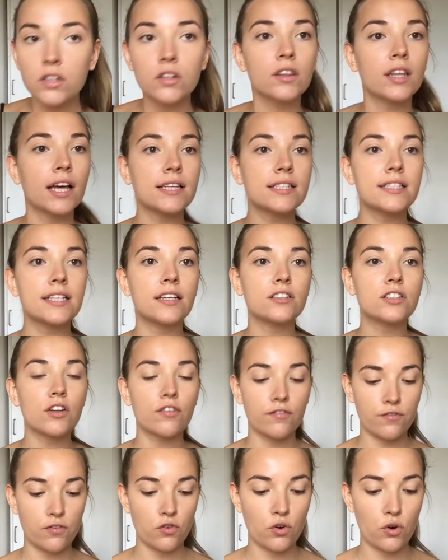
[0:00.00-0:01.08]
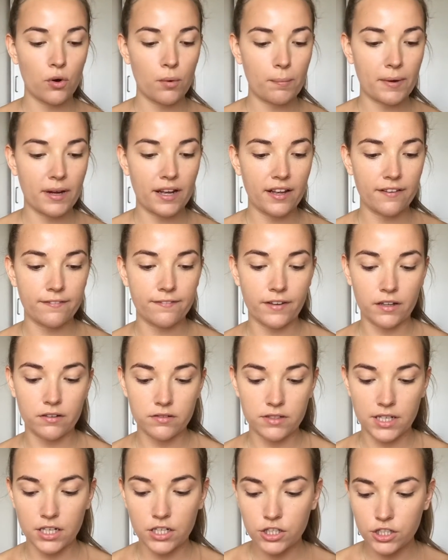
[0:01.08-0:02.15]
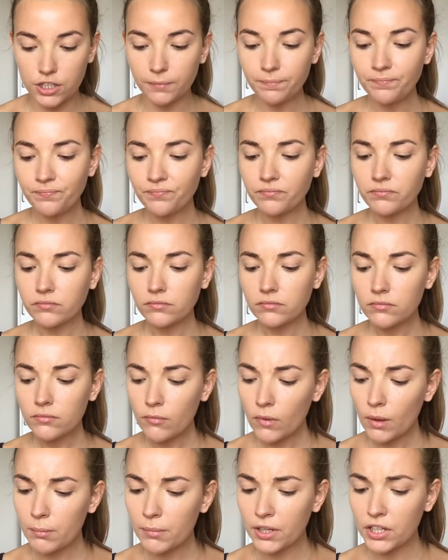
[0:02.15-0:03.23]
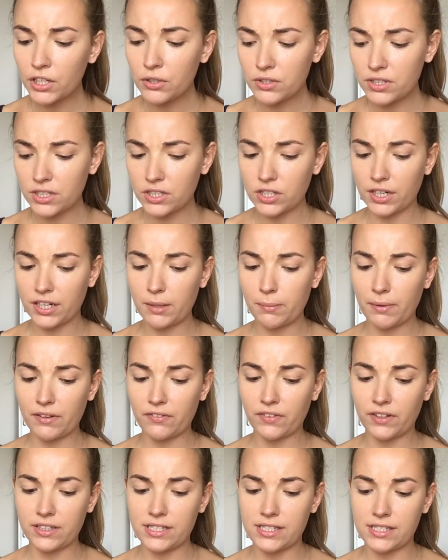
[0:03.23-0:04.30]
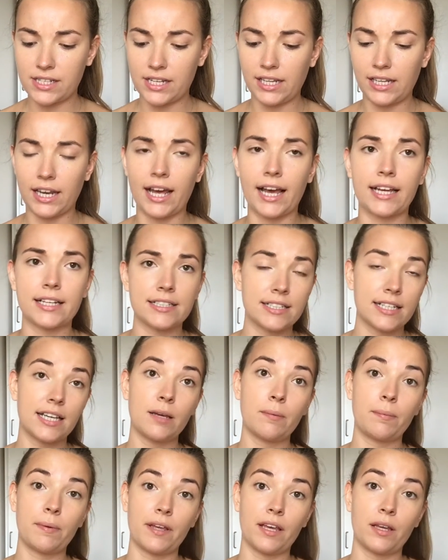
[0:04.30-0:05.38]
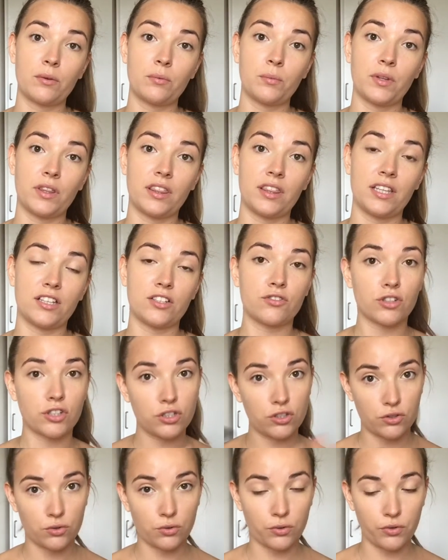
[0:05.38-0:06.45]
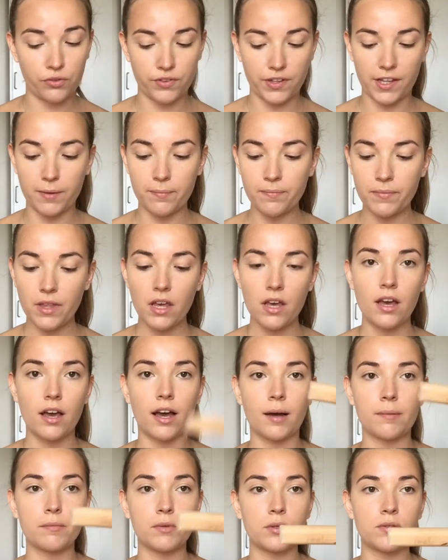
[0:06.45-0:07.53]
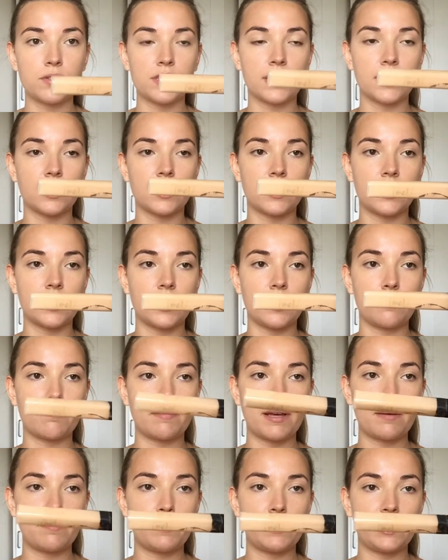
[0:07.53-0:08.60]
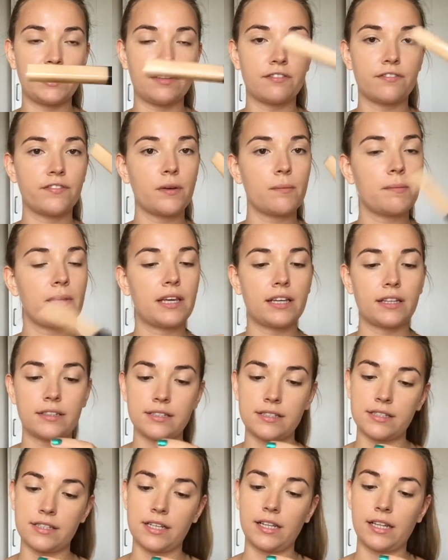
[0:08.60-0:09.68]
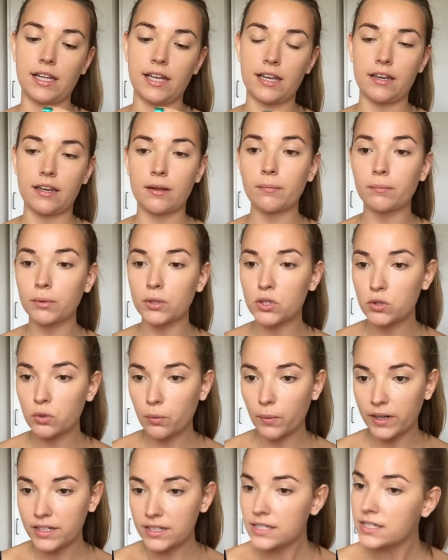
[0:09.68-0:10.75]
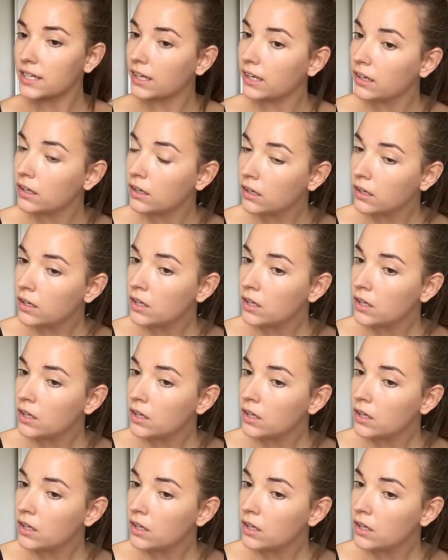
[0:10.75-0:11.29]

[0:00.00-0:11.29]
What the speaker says: That's it for my foundation. I'm going to use a tiny bit of concealer, and keeping in with the drugstore theme, I'm using the Maybelline Fit Me Concealer in number 20.